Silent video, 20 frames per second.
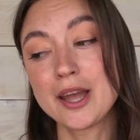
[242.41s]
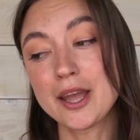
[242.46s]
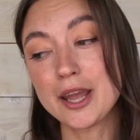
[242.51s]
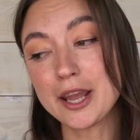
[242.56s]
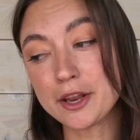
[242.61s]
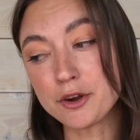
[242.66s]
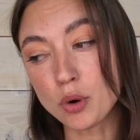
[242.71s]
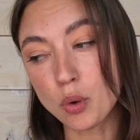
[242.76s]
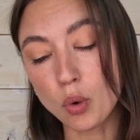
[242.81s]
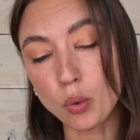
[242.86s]

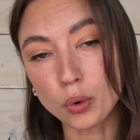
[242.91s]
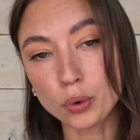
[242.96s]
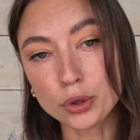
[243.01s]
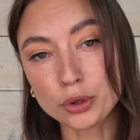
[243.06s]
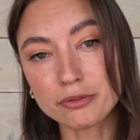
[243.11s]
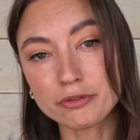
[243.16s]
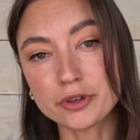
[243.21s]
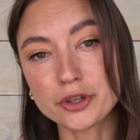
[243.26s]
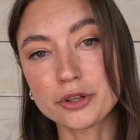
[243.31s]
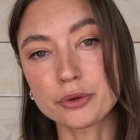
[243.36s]
in
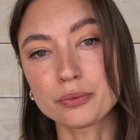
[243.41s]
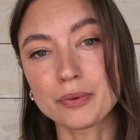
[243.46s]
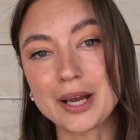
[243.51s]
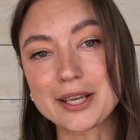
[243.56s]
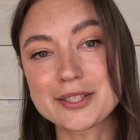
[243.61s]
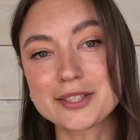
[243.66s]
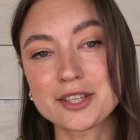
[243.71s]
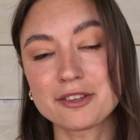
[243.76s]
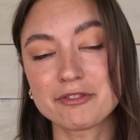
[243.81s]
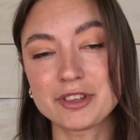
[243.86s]
order for the
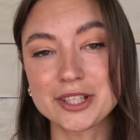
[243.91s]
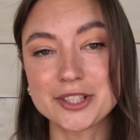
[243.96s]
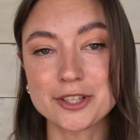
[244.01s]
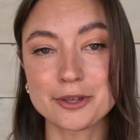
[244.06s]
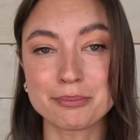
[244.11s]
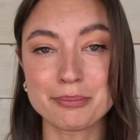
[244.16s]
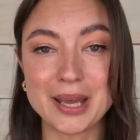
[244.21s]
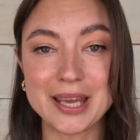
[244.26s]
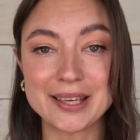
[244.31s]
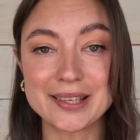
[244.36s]
rest of it to
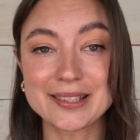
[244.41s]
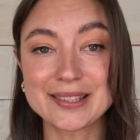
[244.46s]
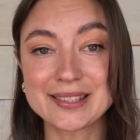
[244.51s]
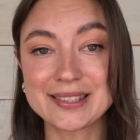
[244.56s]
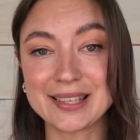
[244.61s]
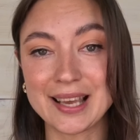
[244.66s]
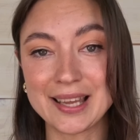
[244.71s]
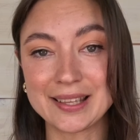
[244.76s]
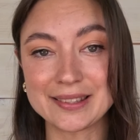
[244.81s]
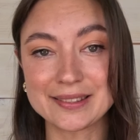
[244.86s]
make
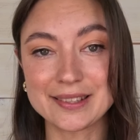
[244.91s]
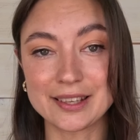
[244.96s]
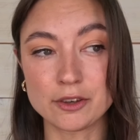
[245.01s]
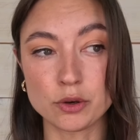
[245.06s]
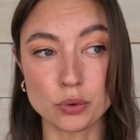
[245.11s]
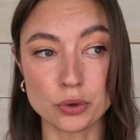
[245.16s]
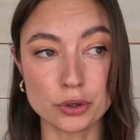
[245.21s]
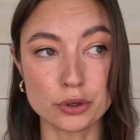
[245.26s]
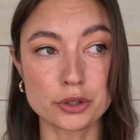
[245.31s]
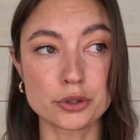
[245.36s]
sense, in
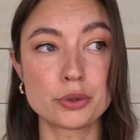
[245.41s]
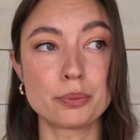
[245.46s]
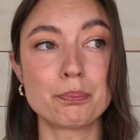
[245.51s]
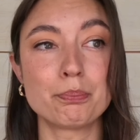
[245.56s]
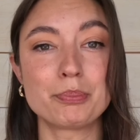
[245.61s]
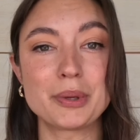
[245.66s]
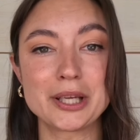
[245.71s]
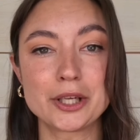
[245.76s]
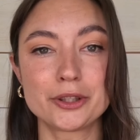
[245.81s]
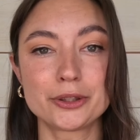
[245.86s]
order to
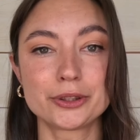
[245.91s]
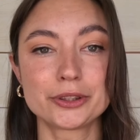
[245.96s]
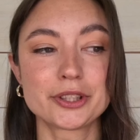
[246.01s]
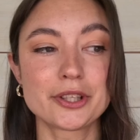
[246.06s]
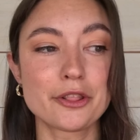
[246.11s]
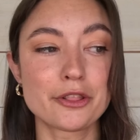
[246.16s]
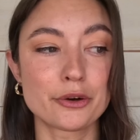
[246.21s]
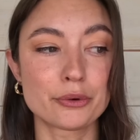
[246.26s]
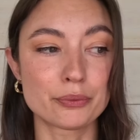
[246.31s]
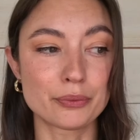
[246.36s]

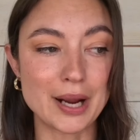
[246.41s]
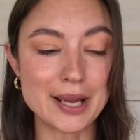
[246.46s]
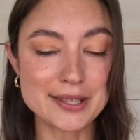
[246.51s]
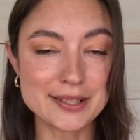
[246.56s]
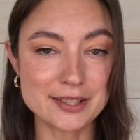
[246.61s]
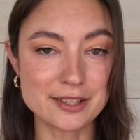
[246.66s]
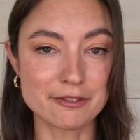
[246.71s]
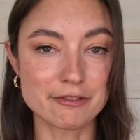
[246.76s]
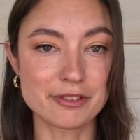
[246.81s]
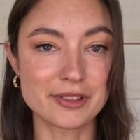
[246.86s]
build the
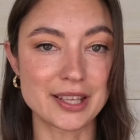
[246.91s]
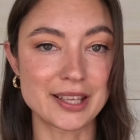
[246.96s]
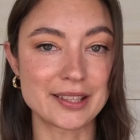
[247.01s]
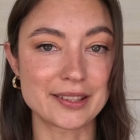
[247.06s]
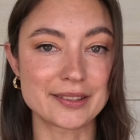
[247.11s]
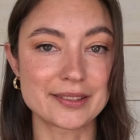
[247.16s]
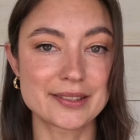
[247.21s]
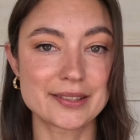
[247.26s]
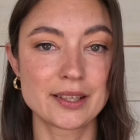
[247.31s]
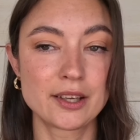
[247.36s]
rest of
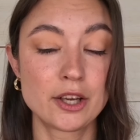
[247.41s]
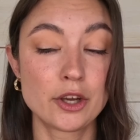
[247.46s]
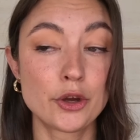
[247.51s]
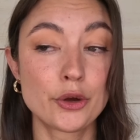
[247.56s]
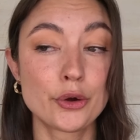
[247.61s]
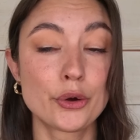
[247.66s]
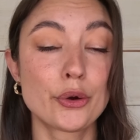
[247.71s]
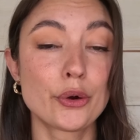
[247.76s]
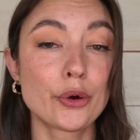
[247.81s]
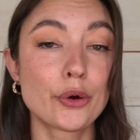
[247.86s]
things
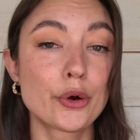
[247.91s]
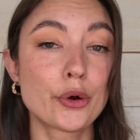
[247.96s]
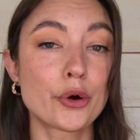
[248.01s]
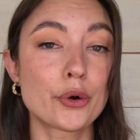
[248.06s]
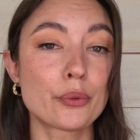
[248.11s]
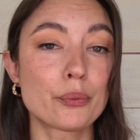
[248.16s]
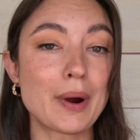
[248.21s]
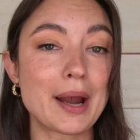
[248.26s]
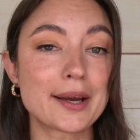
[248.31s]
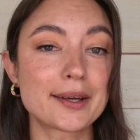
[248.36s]

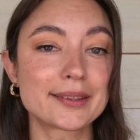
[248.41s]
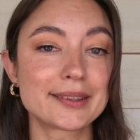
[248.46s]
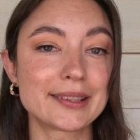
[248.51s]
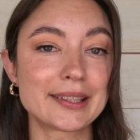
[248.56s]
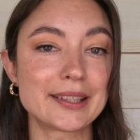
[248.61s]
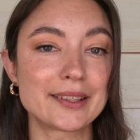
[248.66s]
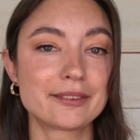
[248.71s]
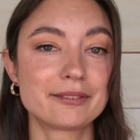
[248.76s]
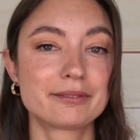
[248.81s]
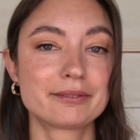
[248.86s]

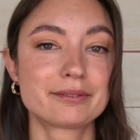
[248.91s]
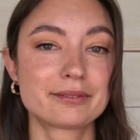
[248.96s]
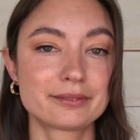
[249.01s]
correctly.